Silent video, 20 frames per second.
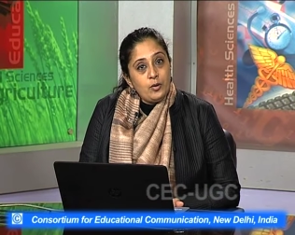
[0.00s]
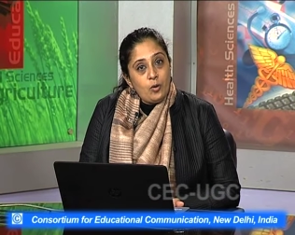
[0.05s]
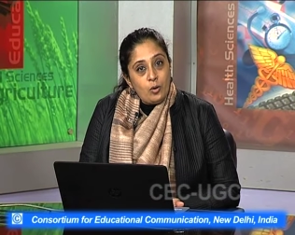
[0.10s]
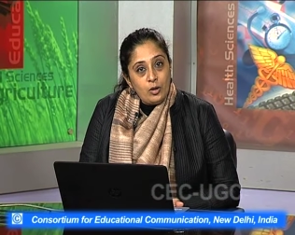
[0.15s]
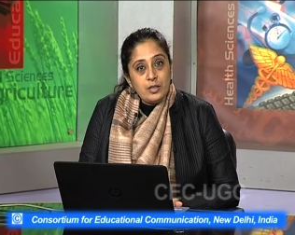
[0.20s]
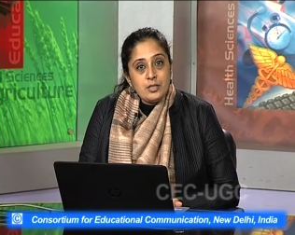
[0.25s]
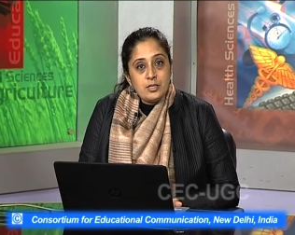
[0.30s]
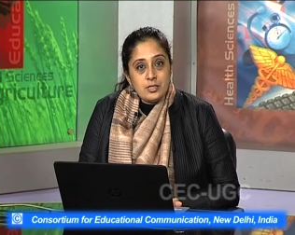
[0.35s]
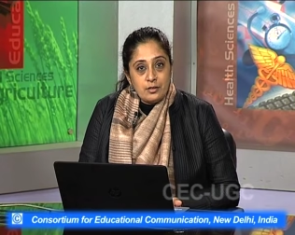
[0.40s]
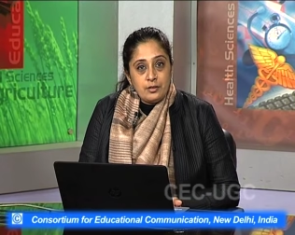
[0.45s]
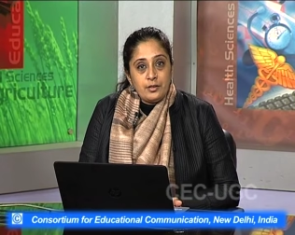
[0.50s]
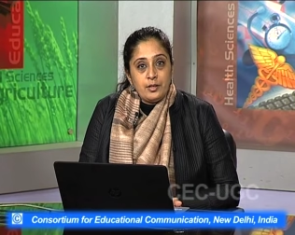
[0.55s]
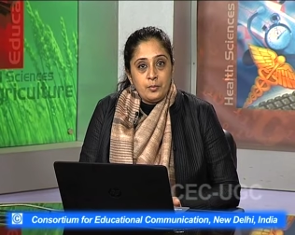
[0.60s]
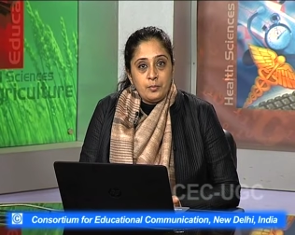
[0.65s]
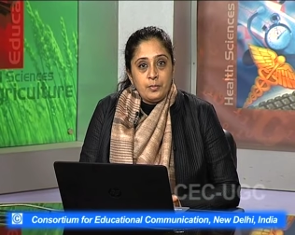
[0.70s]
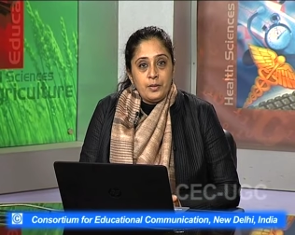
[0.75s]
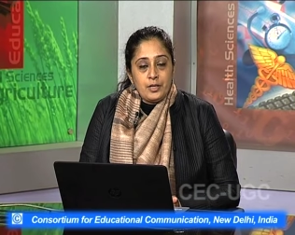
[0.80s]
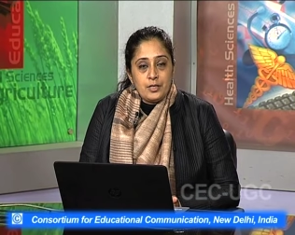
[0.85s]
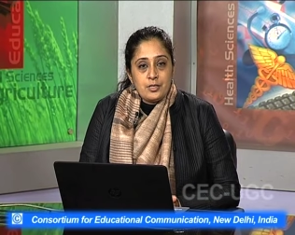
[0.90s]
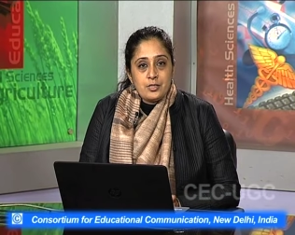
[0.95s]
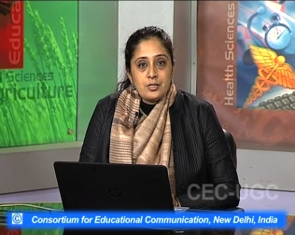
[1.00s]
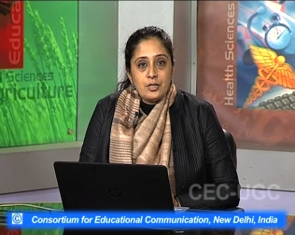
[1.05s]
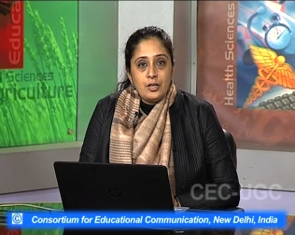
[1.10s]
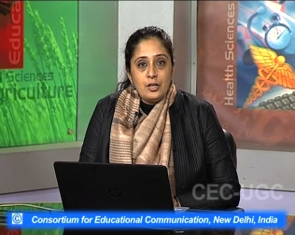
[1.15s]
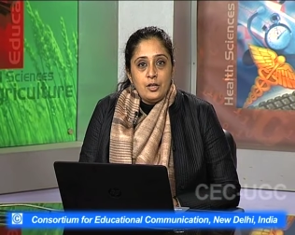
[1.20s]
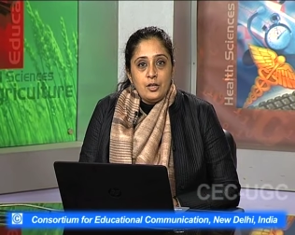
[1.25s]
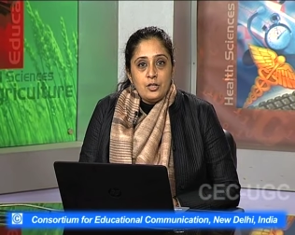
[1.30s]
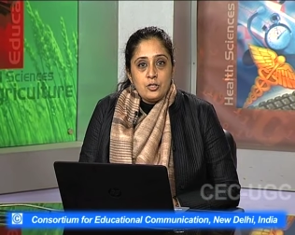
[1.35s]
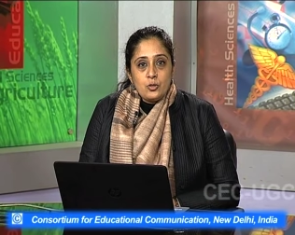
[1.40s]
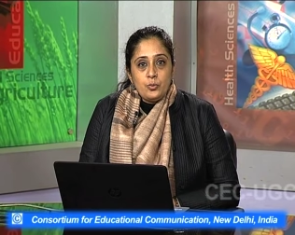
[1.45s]
in all his earlier plays.
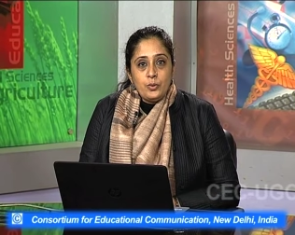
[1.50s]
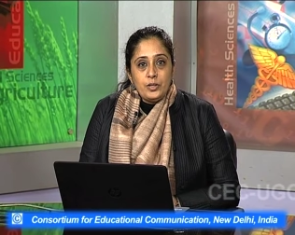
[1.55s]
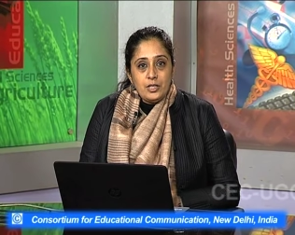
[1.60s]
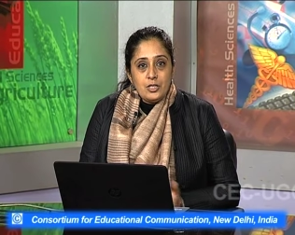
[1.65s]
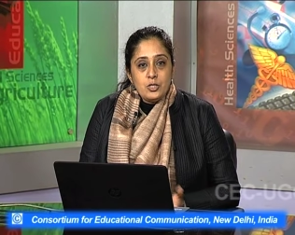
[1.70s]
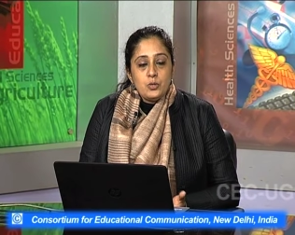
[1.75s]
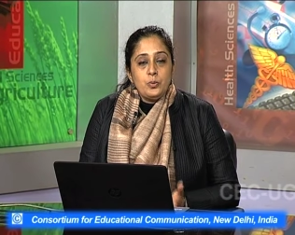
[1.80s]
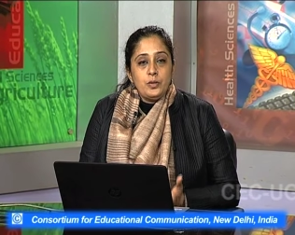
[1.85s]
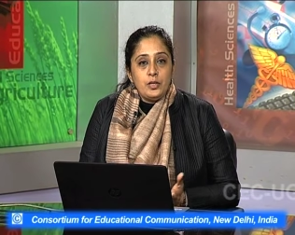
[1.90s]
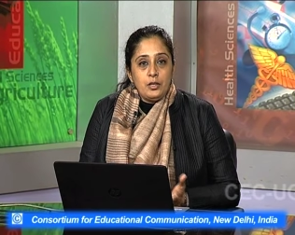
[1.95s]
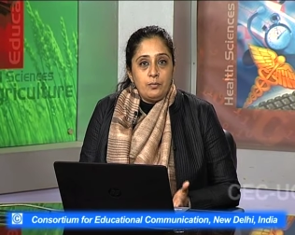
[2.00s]
So with this,